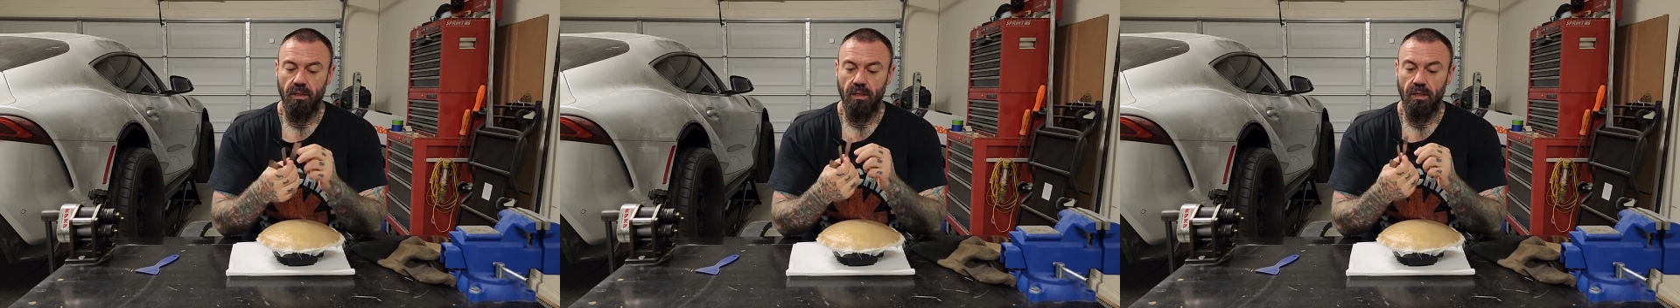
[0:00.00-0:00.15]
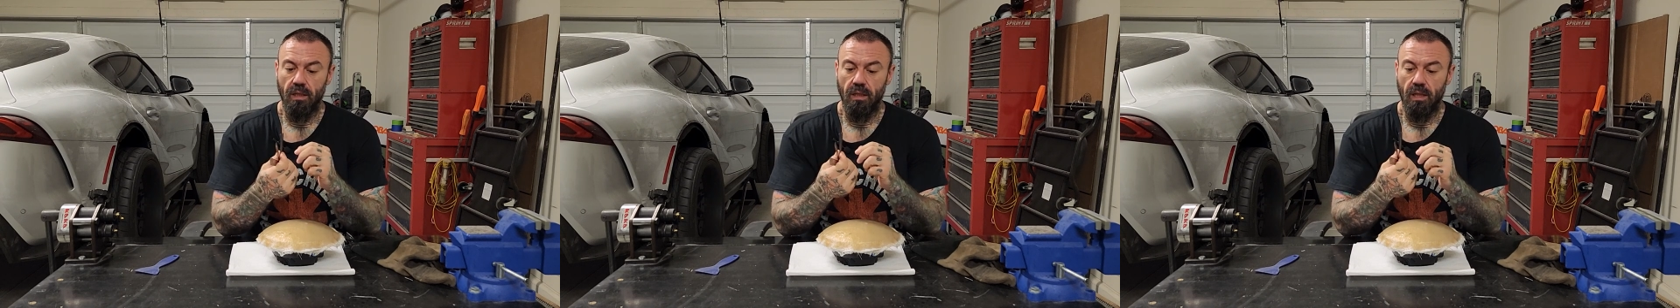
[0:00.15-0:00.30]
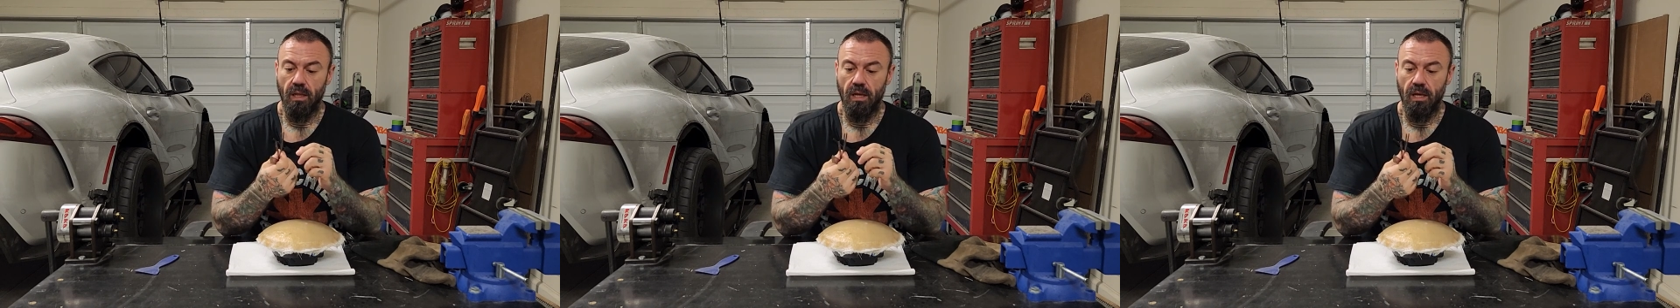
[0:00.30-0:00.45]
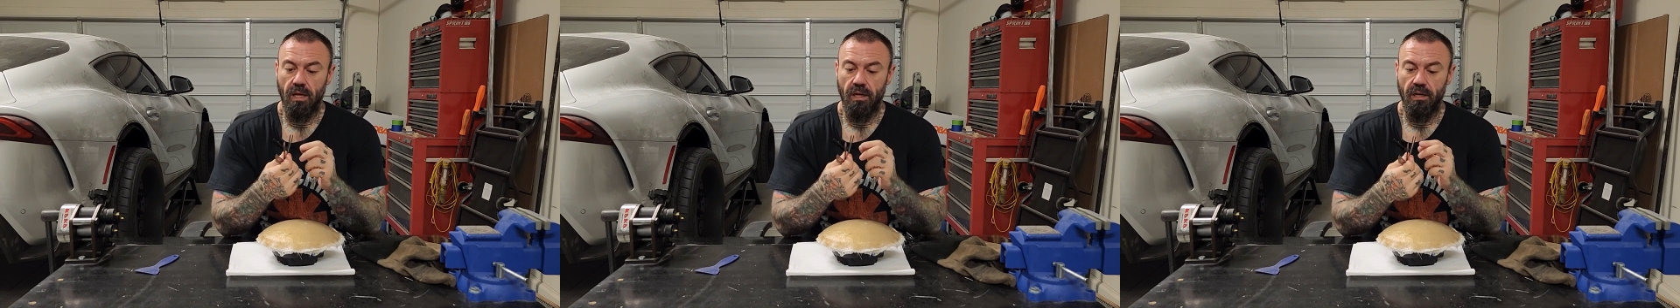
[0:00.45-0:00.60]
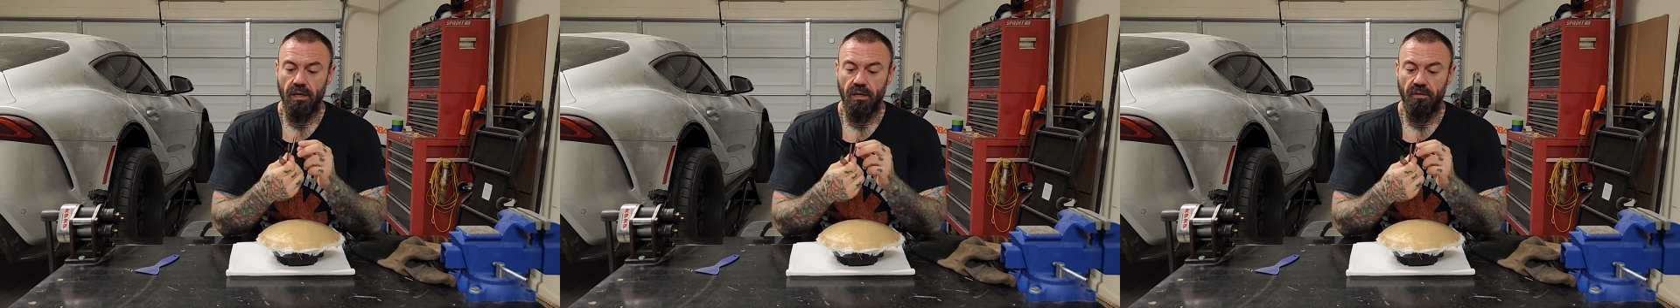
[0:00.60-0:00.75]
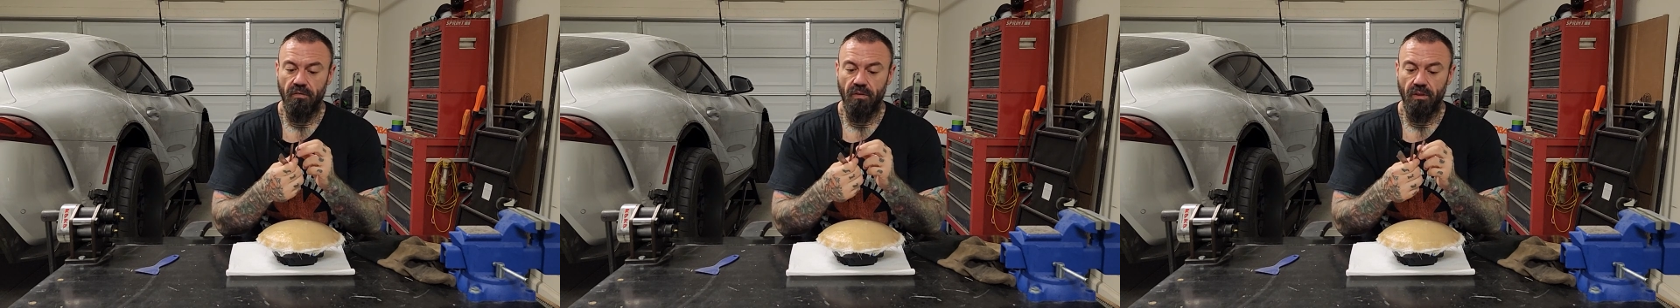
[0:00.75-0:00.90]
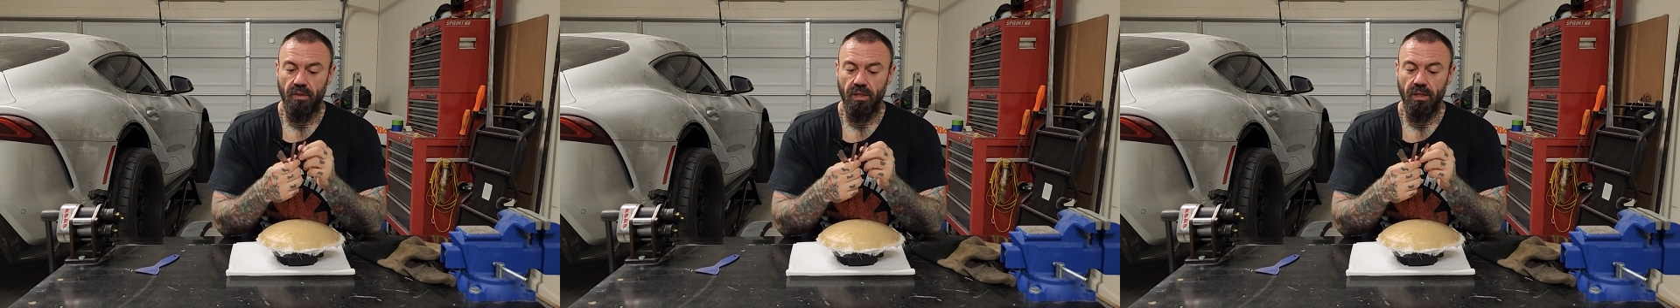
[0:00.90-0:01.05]
in a lot of
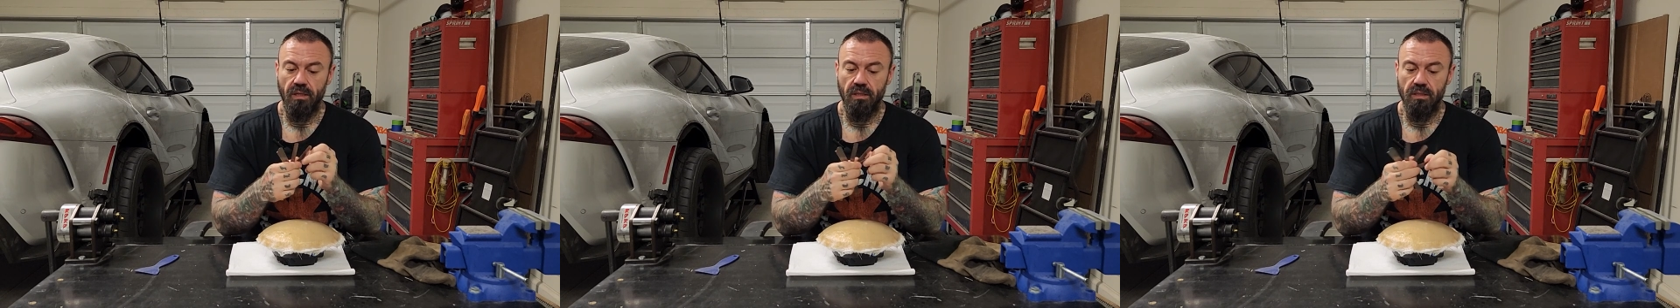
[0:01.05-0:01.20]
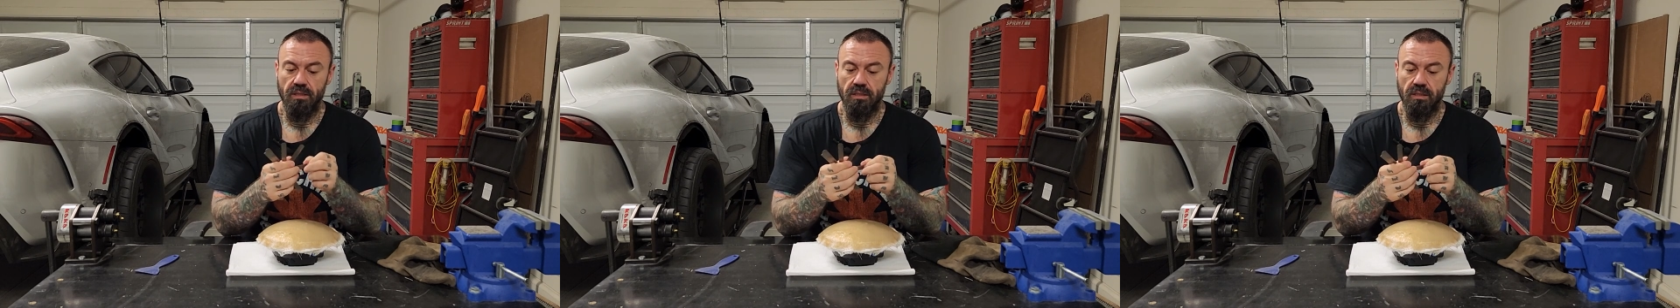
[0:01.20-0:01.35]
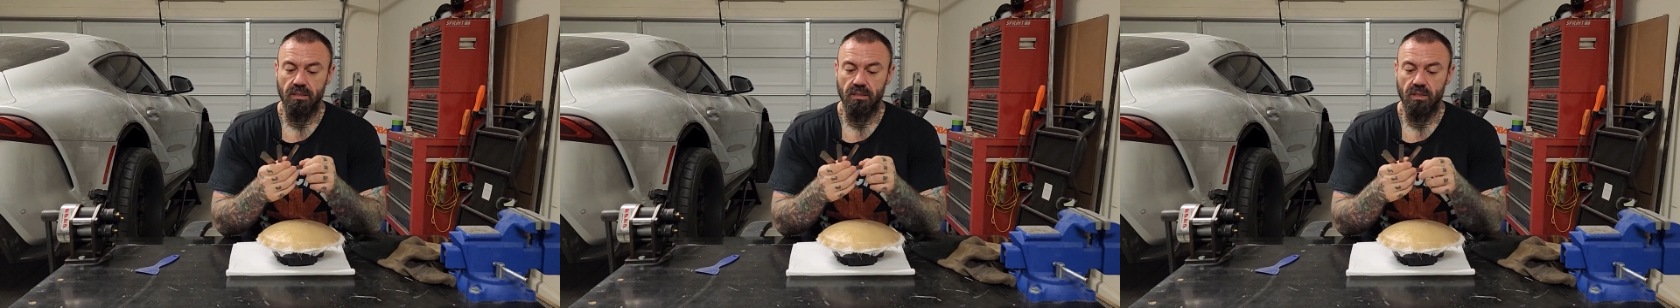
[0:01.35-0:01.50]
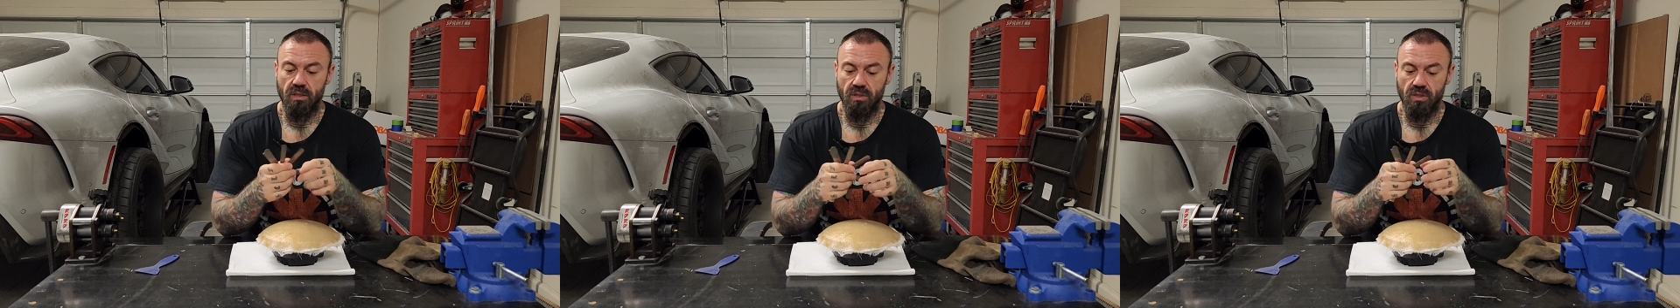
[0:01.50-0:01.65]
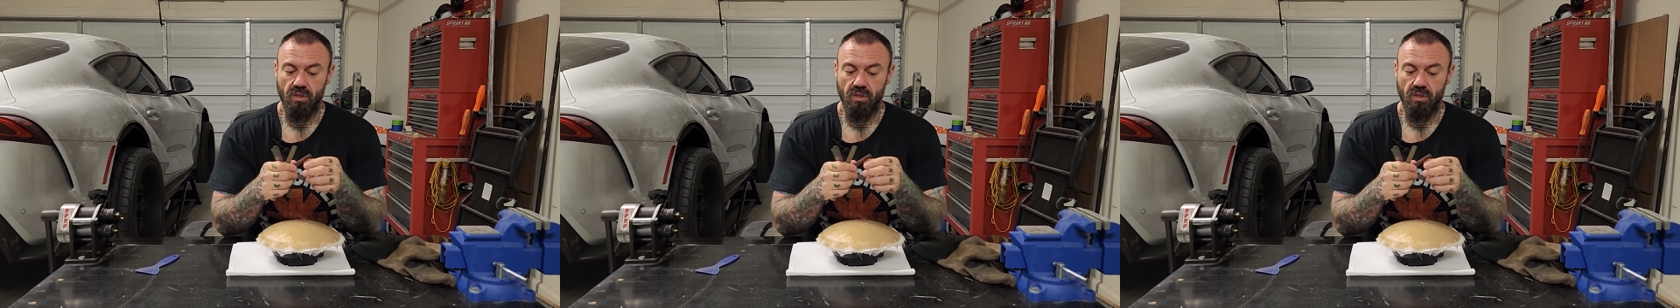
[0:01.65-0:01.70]
different thicknesses.